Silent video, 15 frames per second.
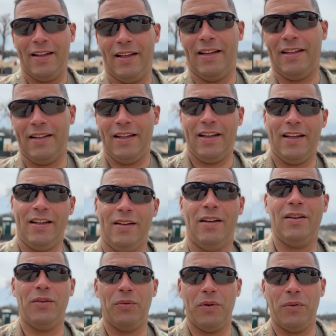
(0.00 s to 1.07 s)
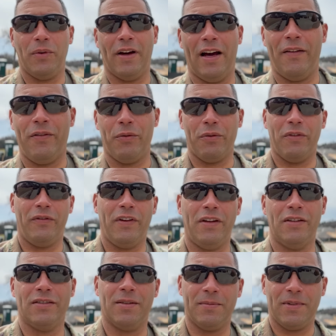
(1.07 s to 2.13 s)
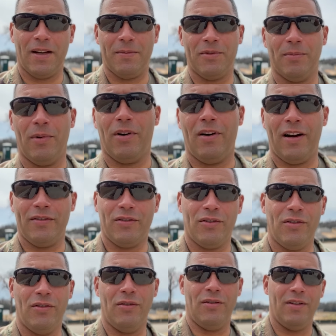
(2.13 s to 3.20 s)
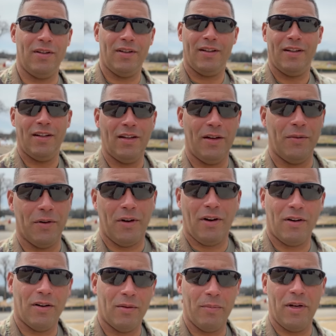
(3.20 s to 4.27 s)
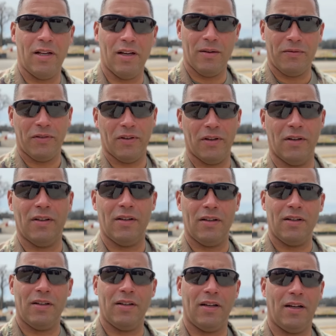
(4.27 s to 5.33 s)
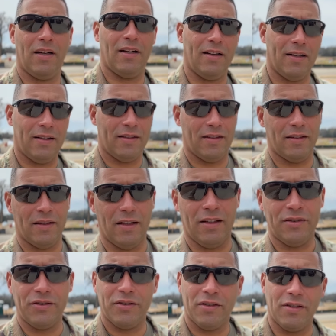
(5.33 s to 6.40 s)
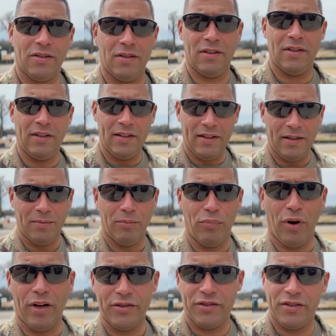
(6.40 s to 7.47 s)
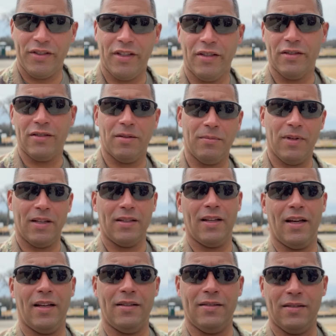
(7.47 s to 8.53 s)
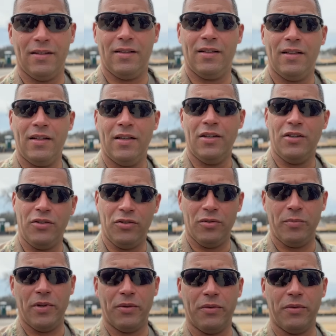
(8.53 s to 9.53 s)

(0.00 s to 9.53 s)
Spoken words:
And then we will have the reveal sometime tomorrow afternoon. We're all gonna meet up for lunch or brunch or dinner, something like that, and do the big